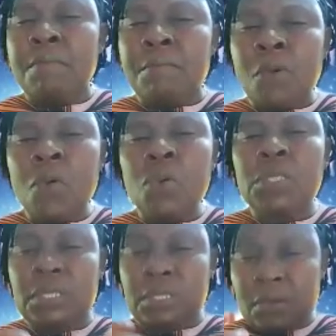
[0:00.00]

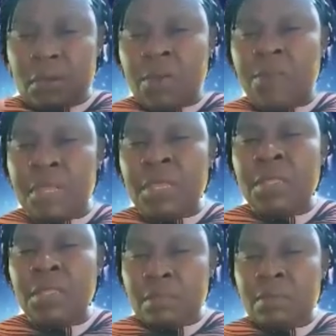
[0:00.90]
most of
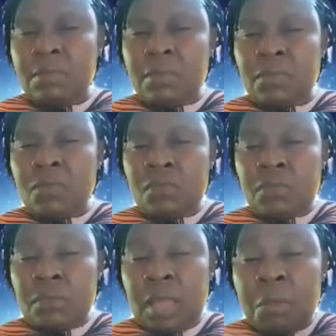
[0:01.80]
in
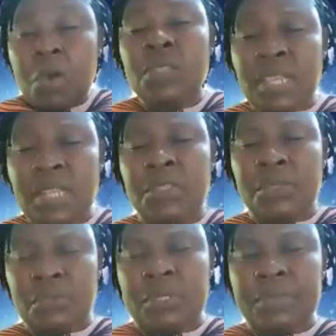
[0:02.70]
amongst their
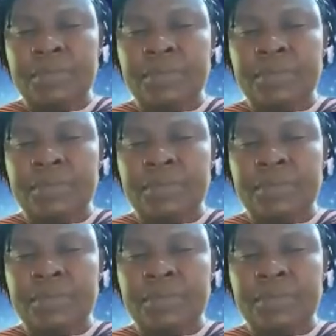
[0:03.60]
children,